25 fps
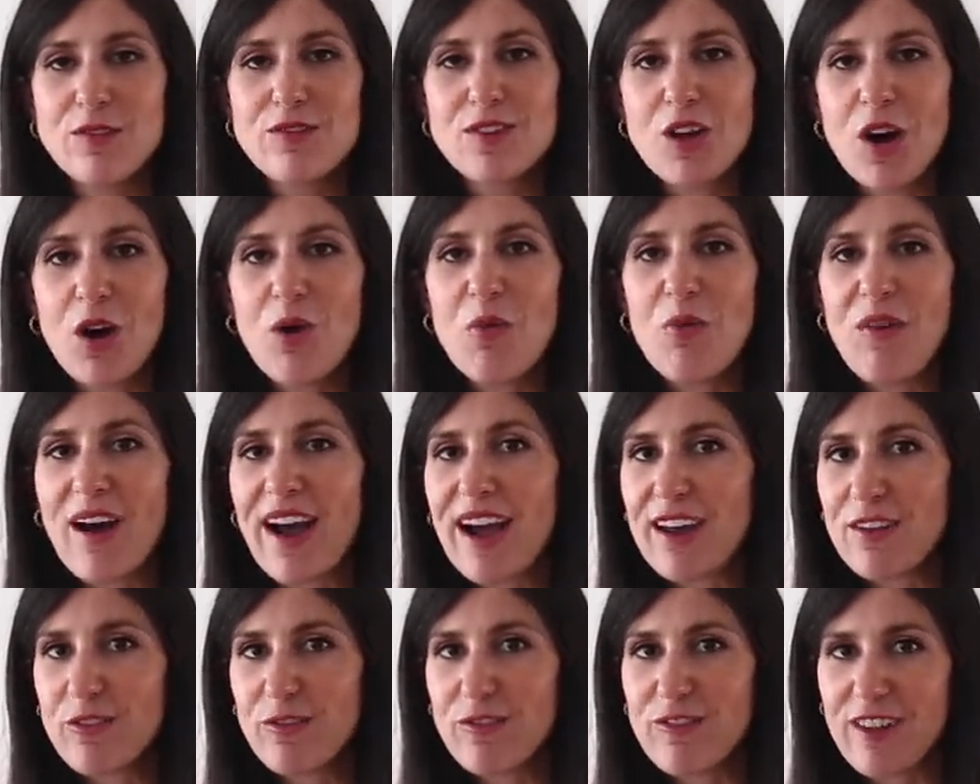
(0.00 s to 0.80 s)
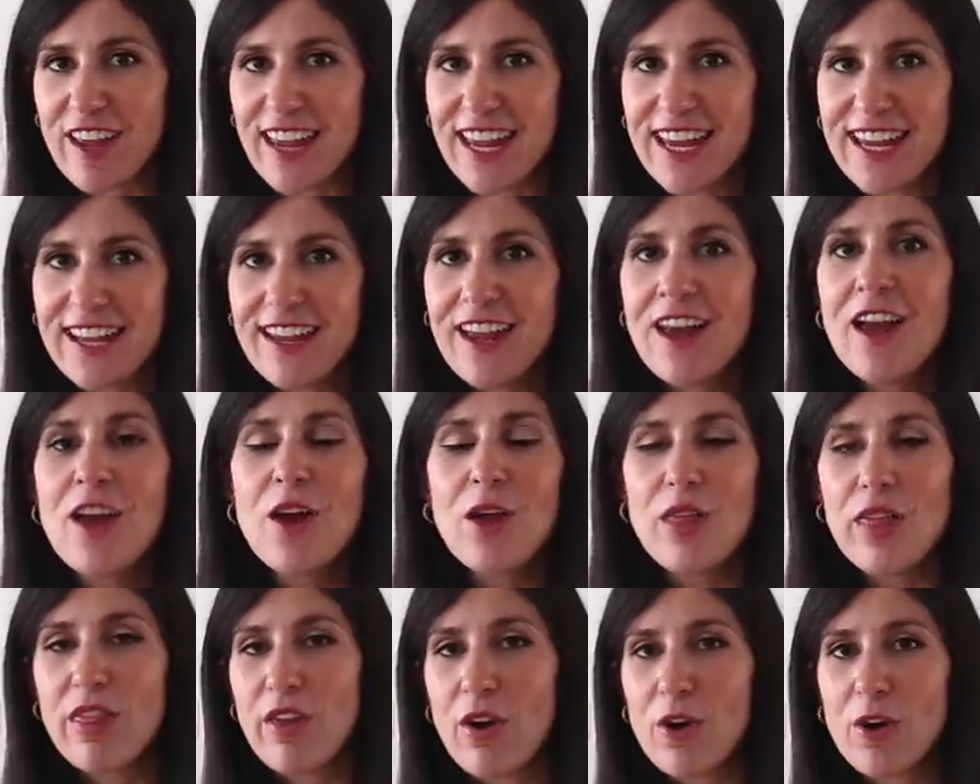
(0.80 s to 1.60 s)
you've got wide feet,
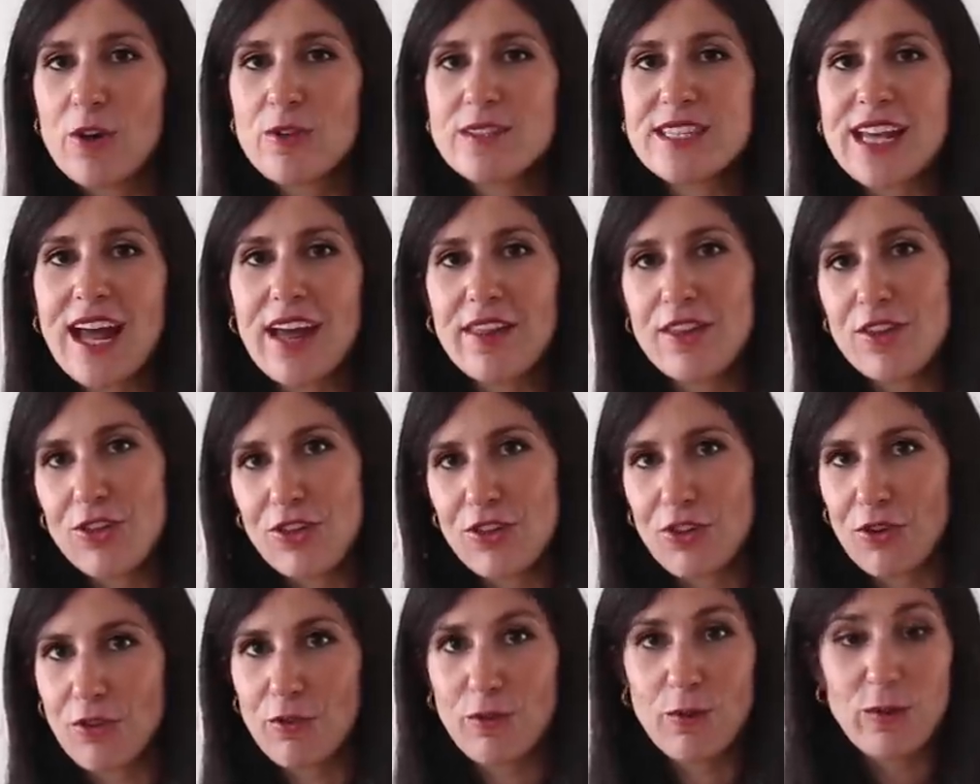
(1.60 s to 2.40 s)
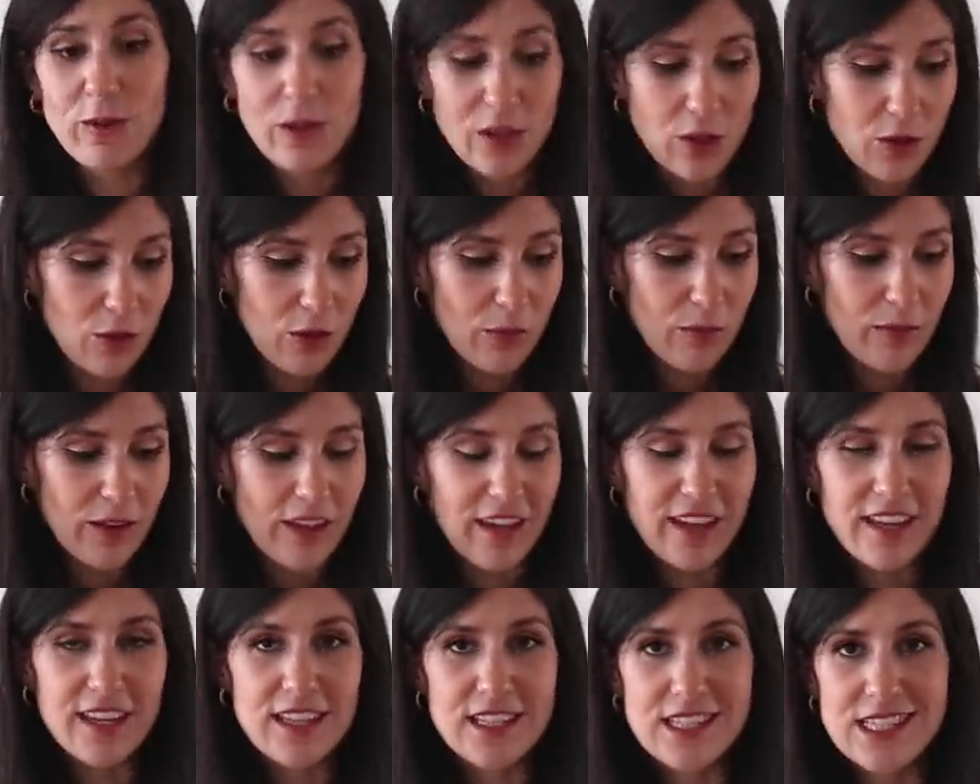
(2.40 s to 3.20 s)
those are the shoe for you
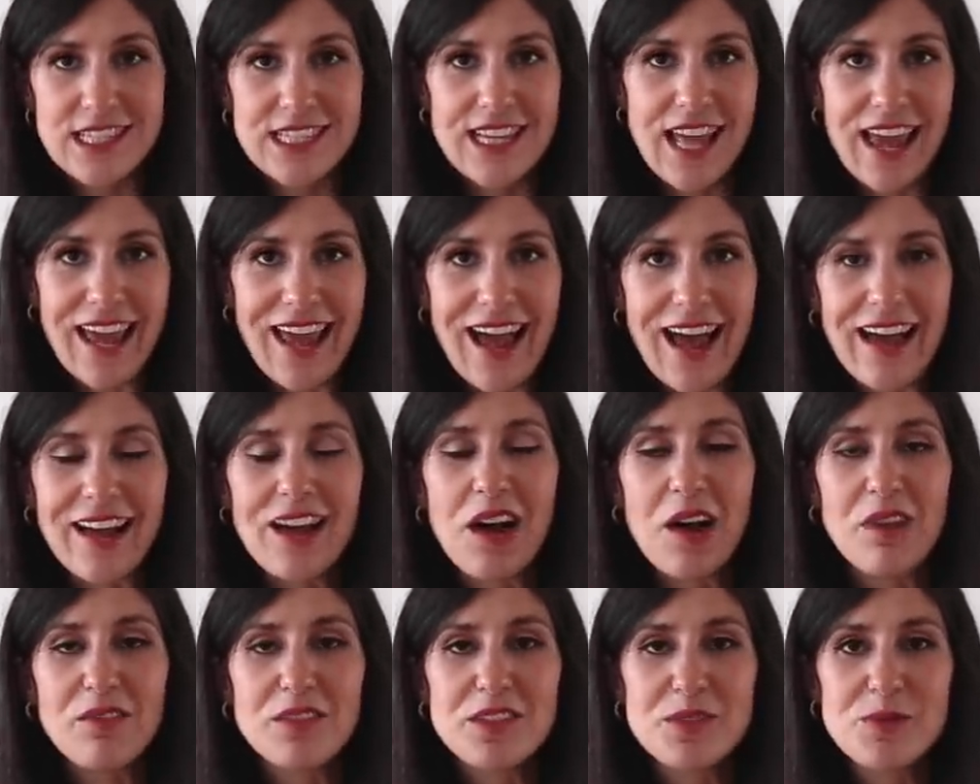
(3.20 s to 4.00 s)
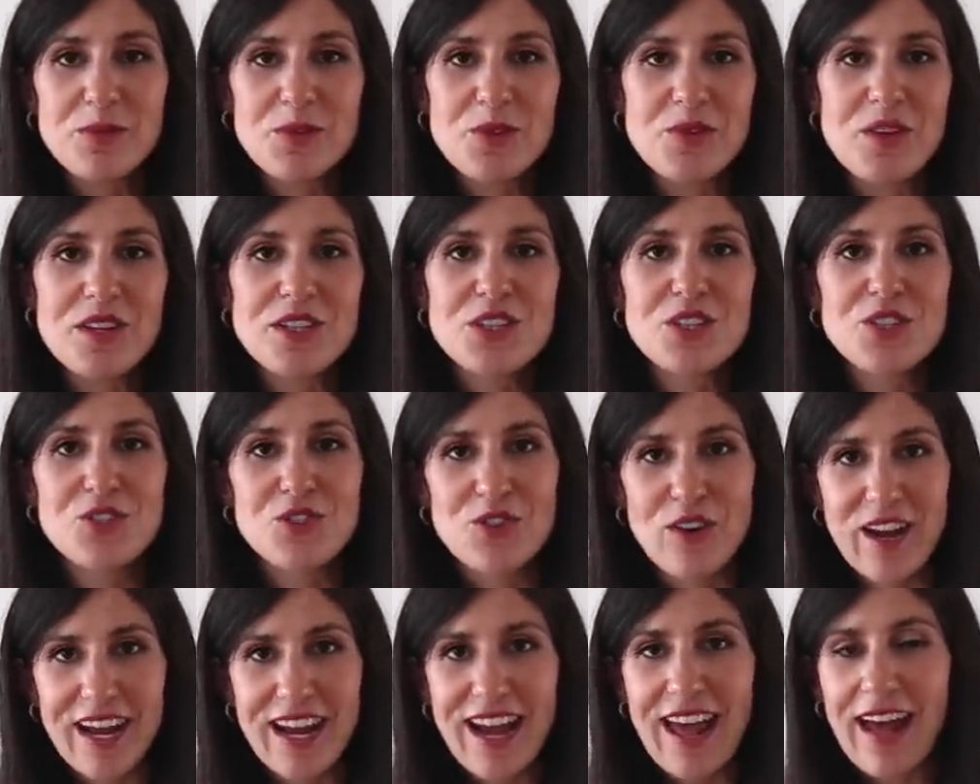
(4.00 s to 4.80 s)
because they are comfortable
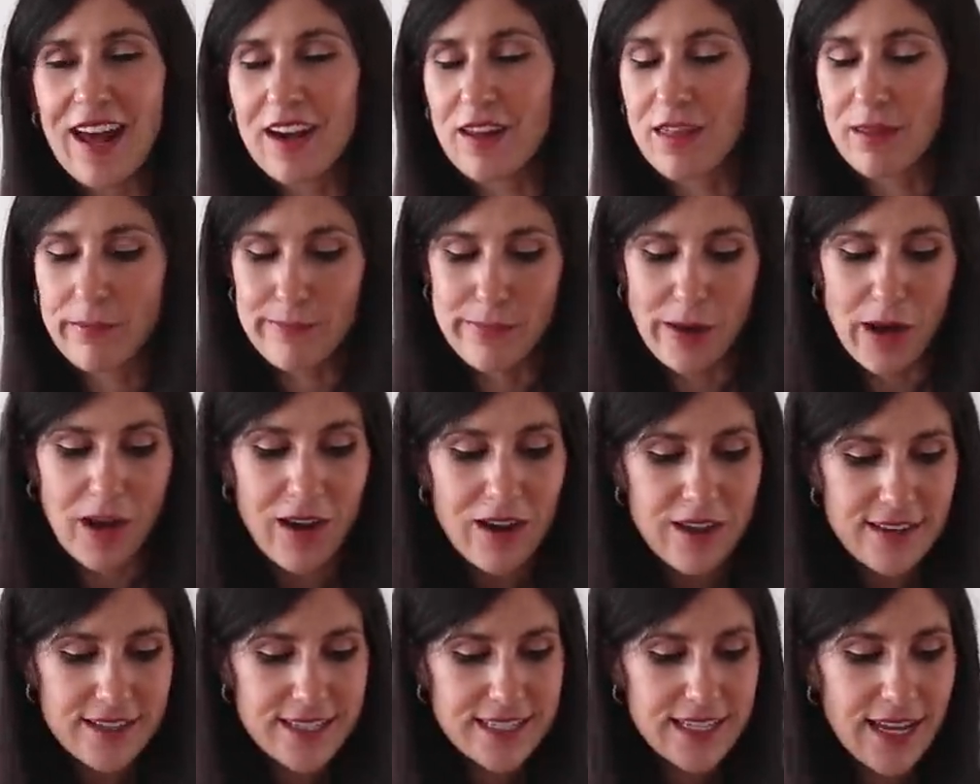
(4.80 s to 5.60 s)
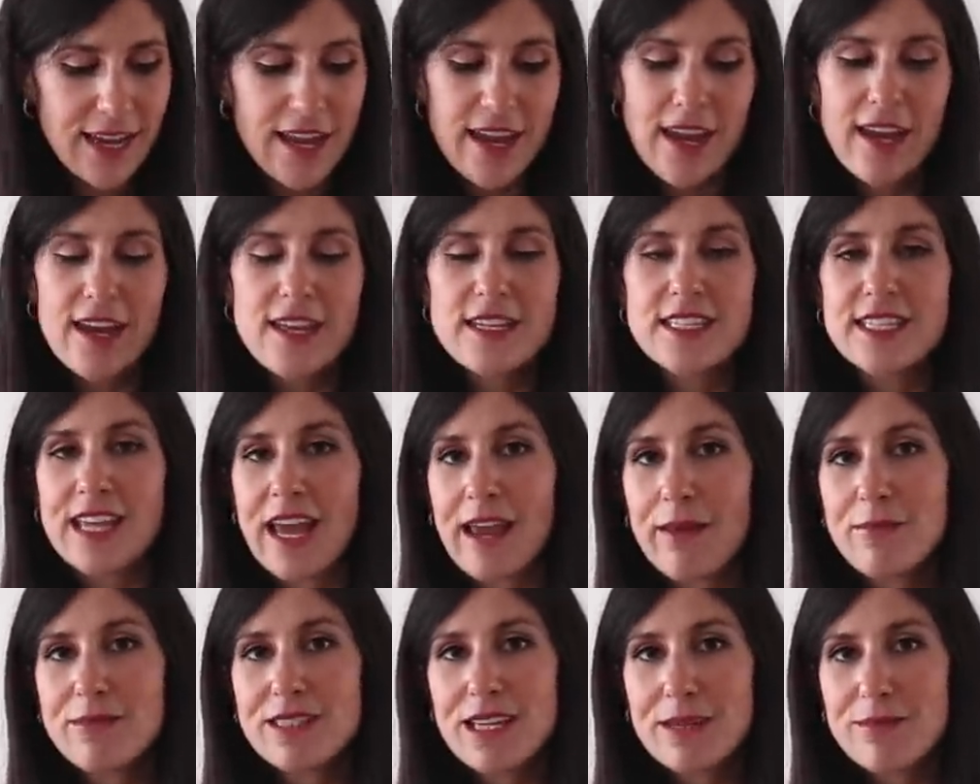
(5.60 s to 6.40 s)
straight out of the box. Same